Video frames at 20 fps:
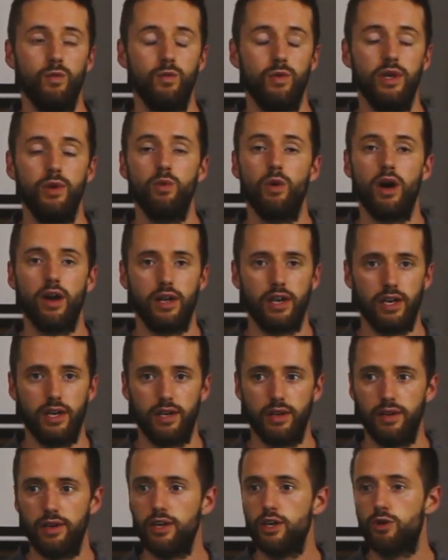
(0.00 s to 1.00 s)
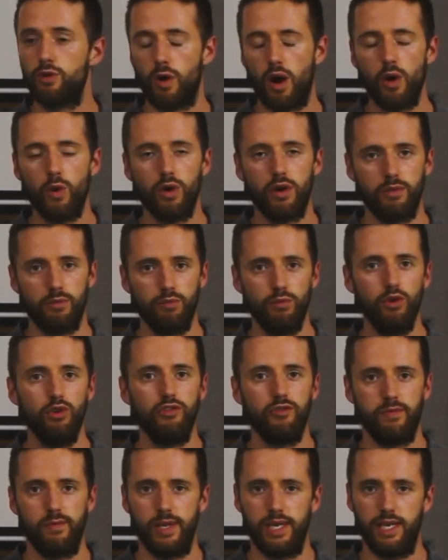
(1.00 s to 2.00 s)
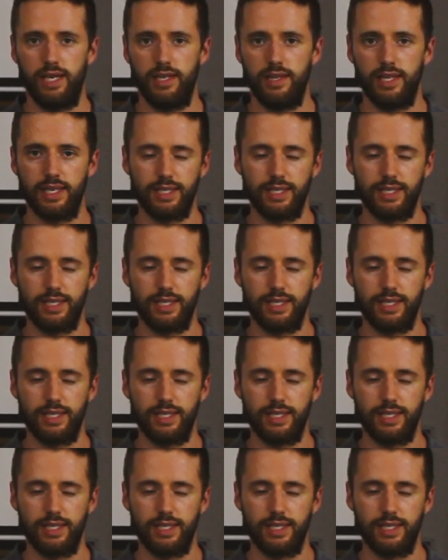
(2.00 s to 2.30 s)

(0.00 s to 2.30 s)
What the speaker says: we want to grow a movement in